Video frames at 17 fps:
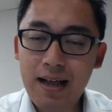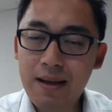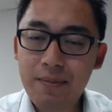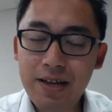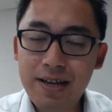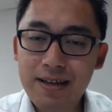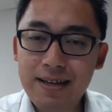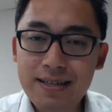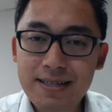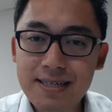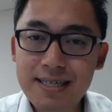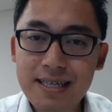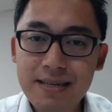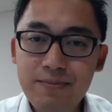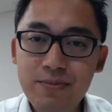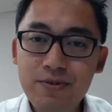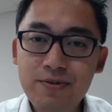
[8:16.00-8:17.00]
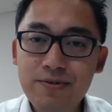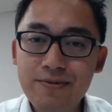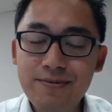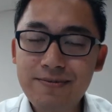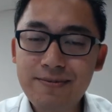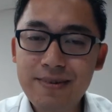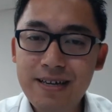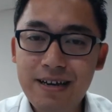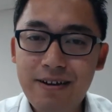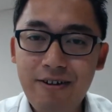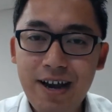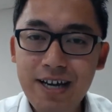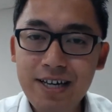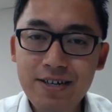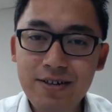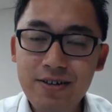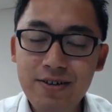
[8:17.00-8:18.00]
I mean, it's a simple
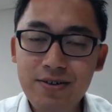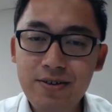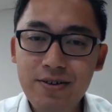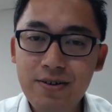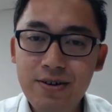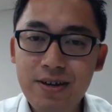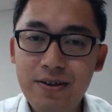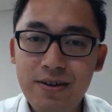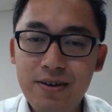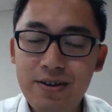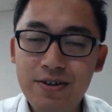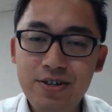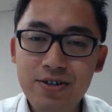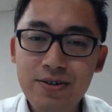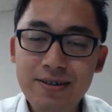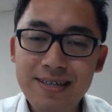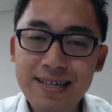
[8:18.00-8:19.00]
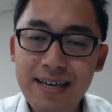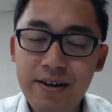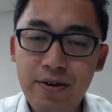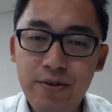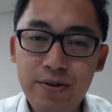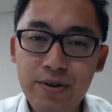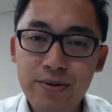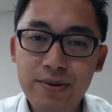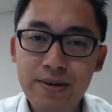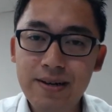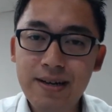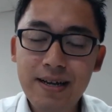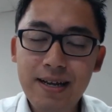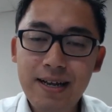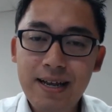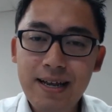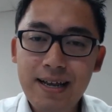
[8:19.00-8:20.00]
equation. You shouldn't say no to it.
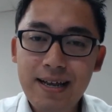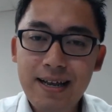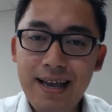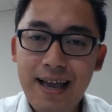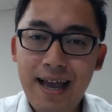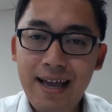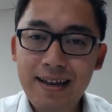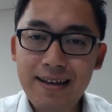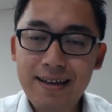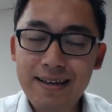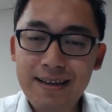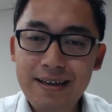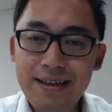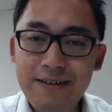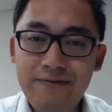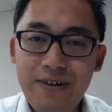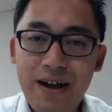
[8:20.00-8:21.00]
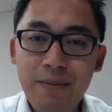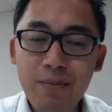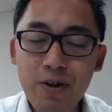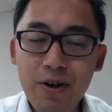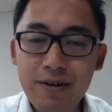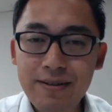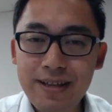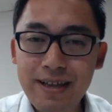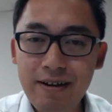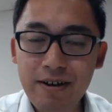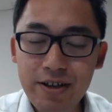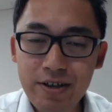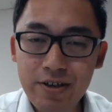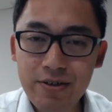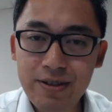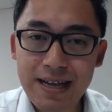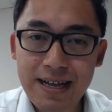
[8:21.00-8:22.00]
And if I'm not
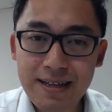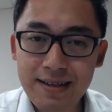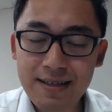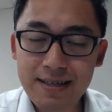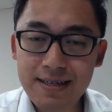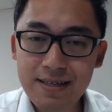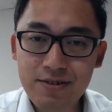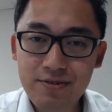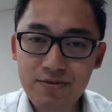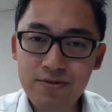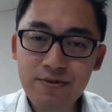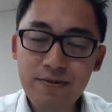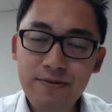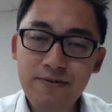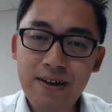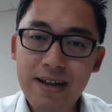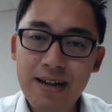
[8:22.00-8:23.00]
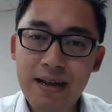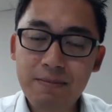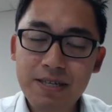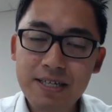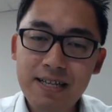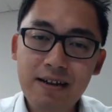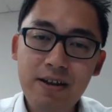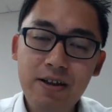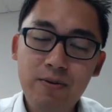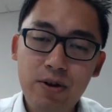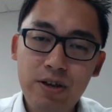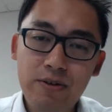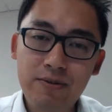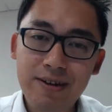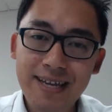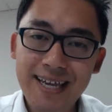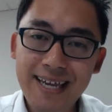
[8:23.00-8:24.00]
telling you that this truth, and I'm just telling you what
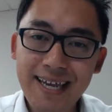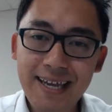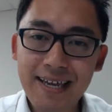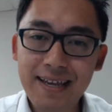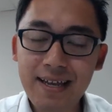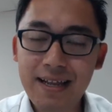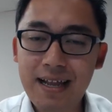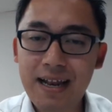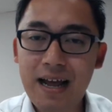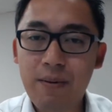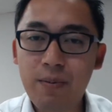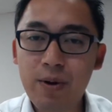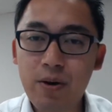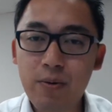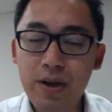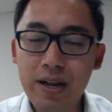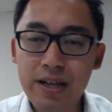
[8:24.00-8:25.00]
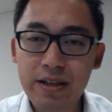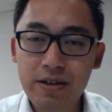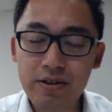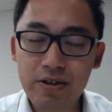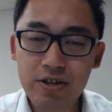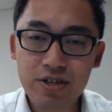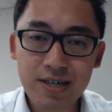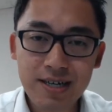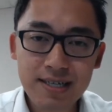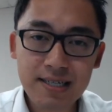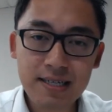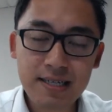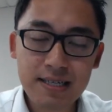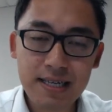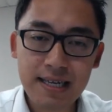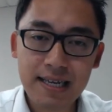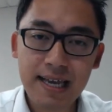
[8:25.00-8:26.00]
you want to hear, then I'm not really doing you
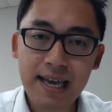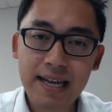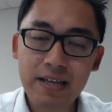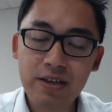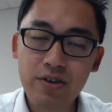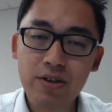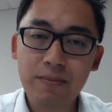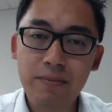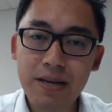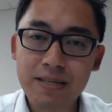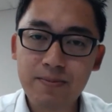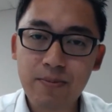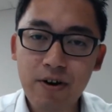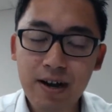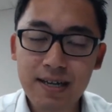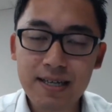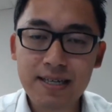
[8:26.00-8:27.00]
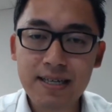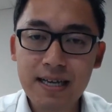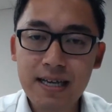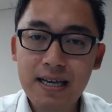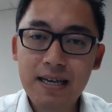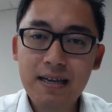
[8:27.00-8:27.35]
justice in getting you the best price.